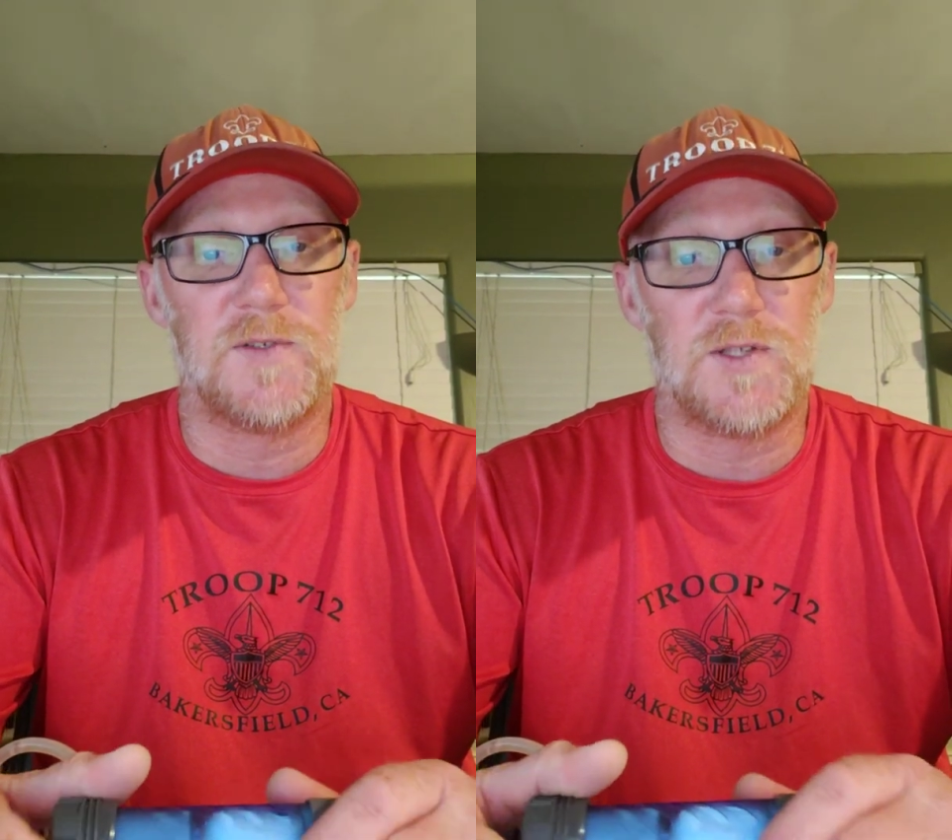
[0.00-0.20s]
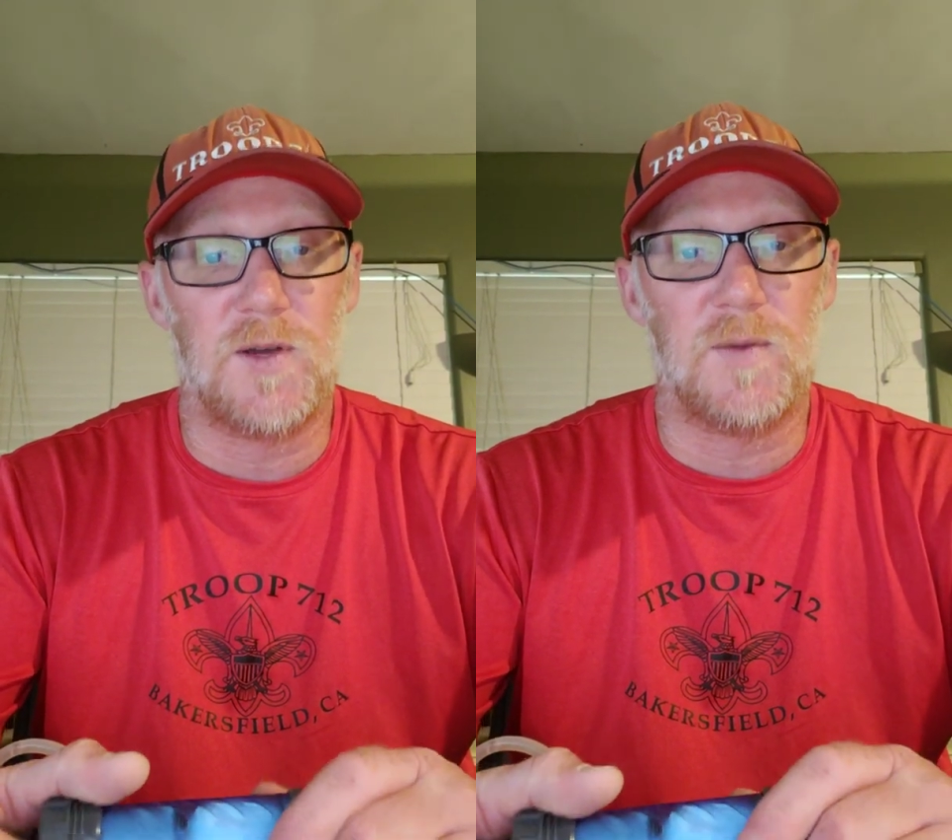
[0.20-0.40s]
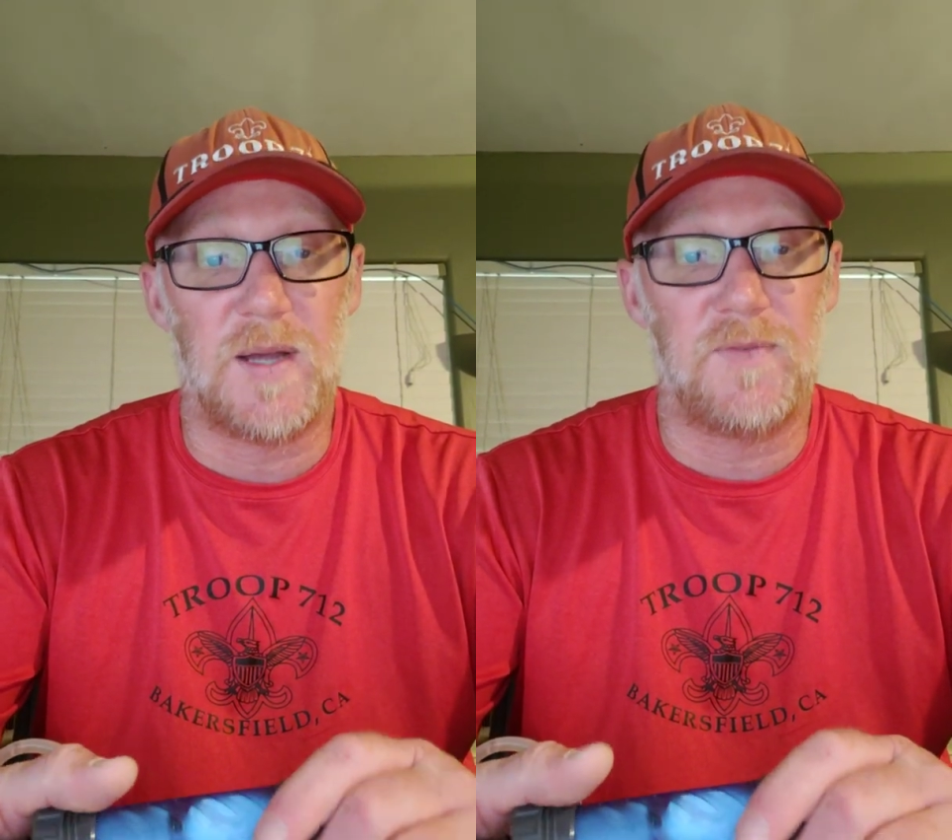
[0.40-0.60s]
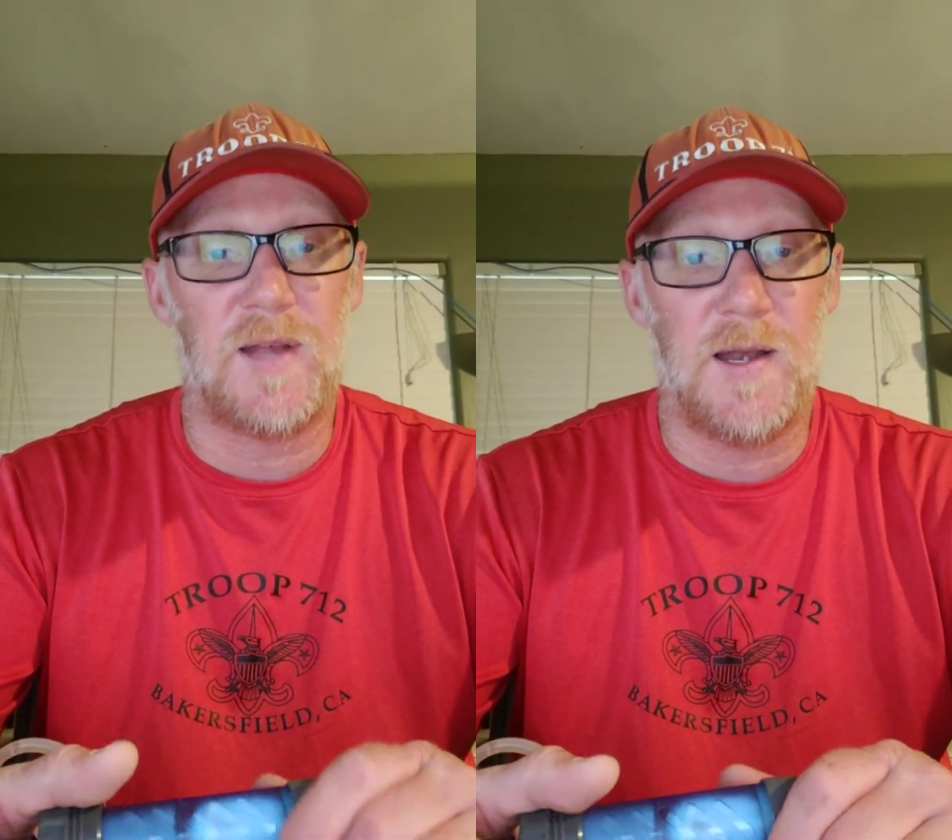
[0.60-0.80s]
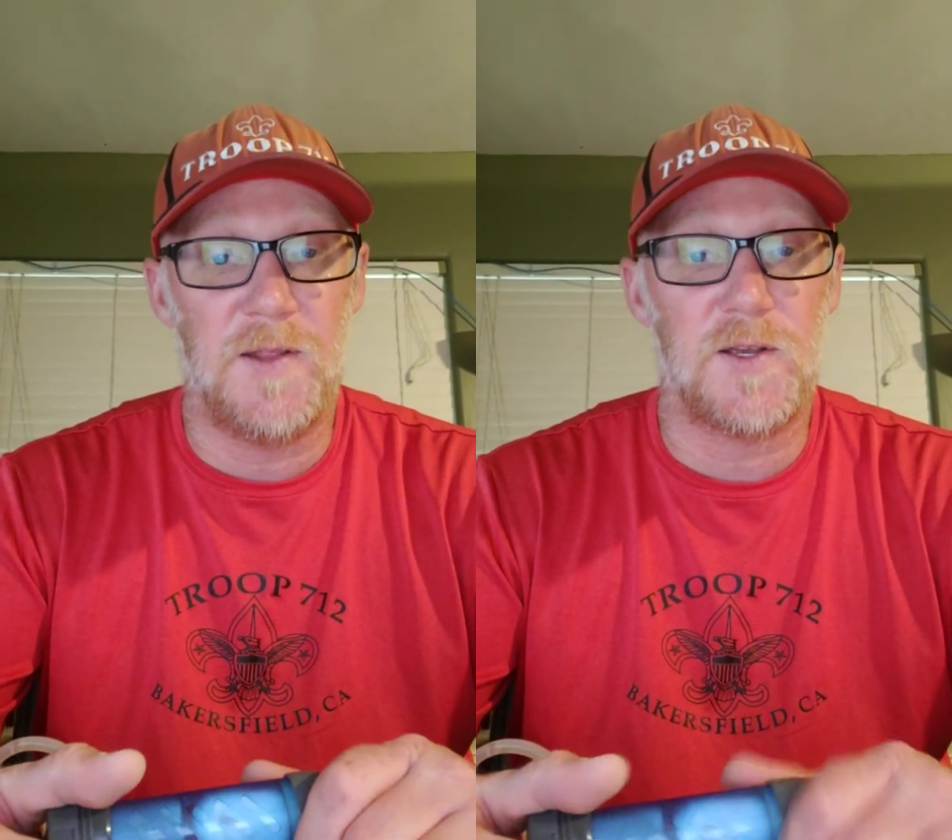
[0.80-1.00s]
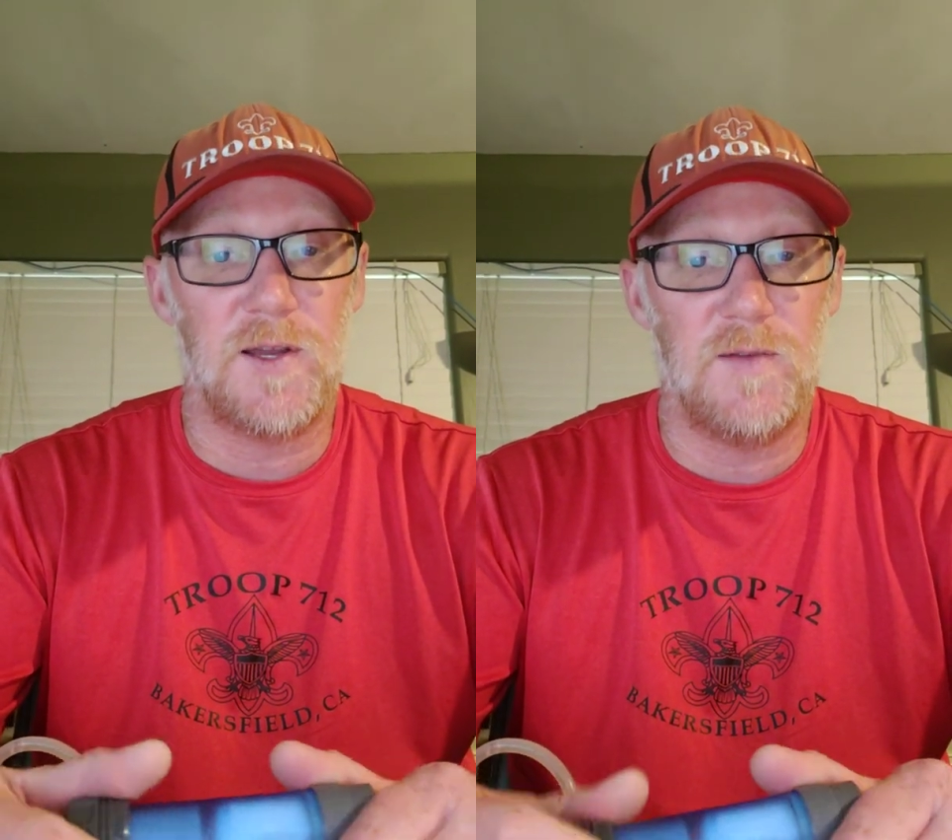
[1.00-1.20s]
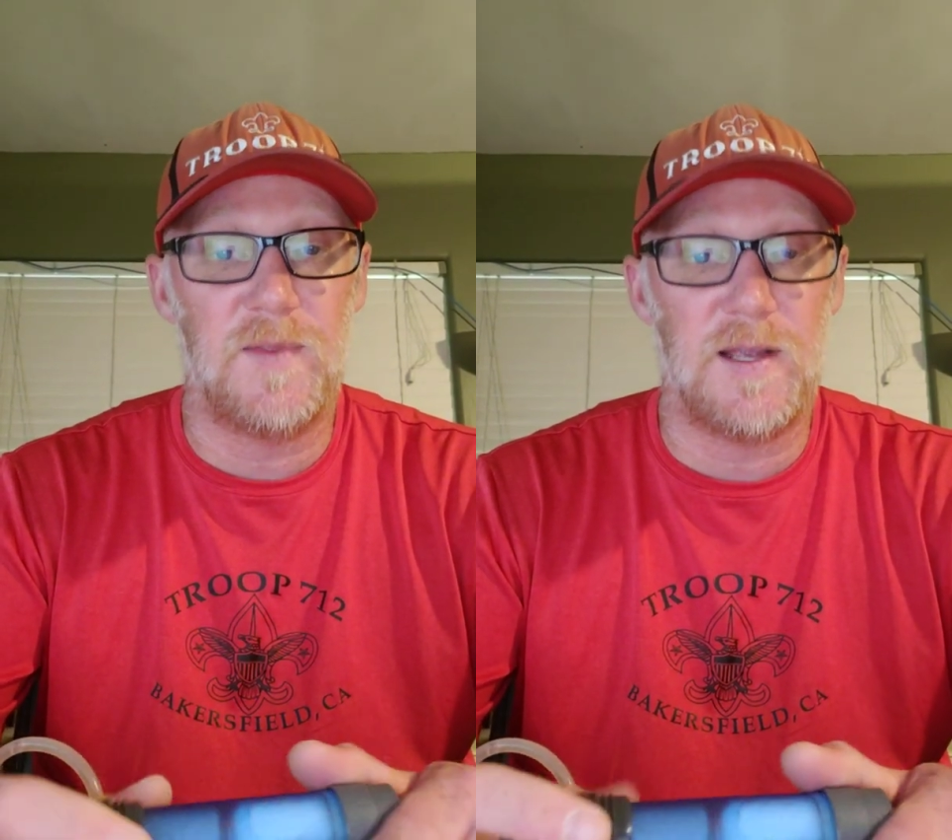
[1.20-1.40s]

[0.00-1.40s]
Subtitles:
So by flattening the curve,